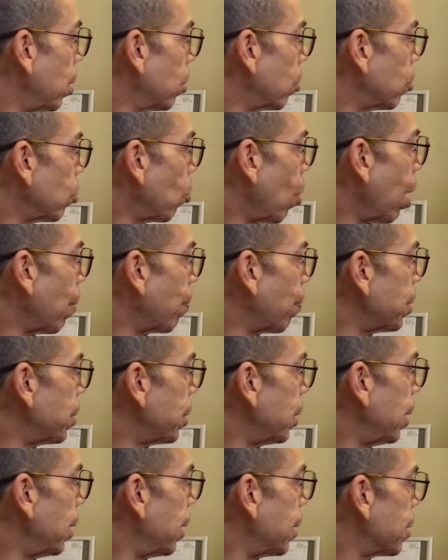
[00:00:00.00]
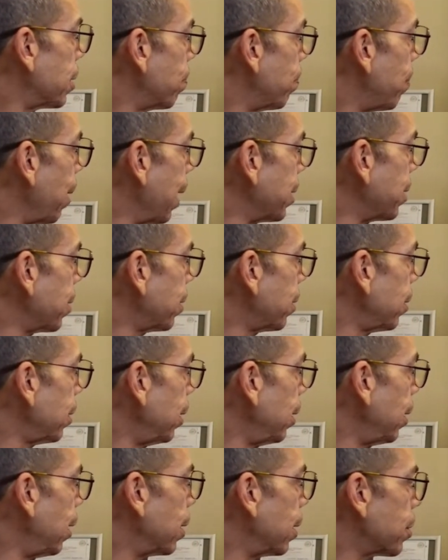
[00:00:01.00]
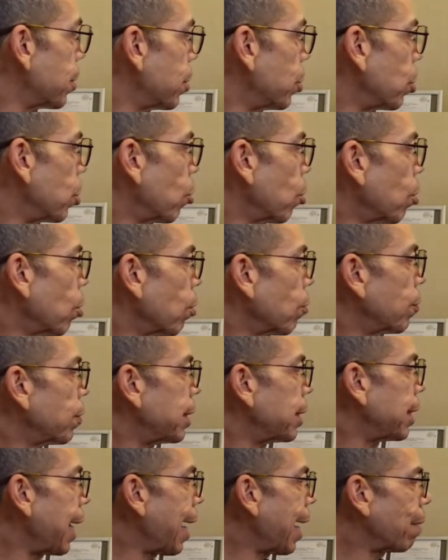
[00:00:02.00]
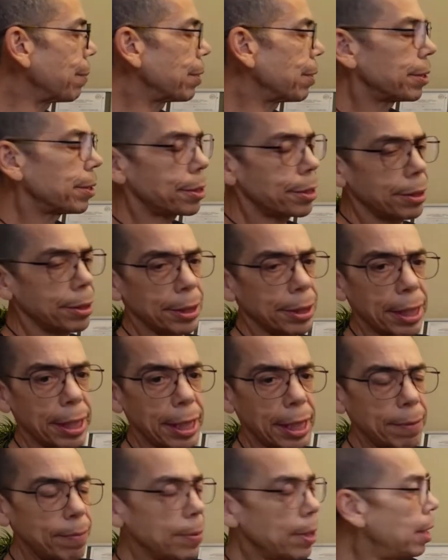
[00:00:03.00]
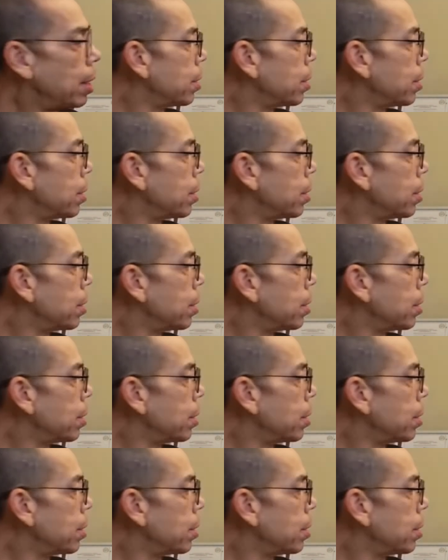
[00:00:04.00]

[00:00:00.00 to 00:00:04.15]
Neuropathy is basically it's nerve damage, okay?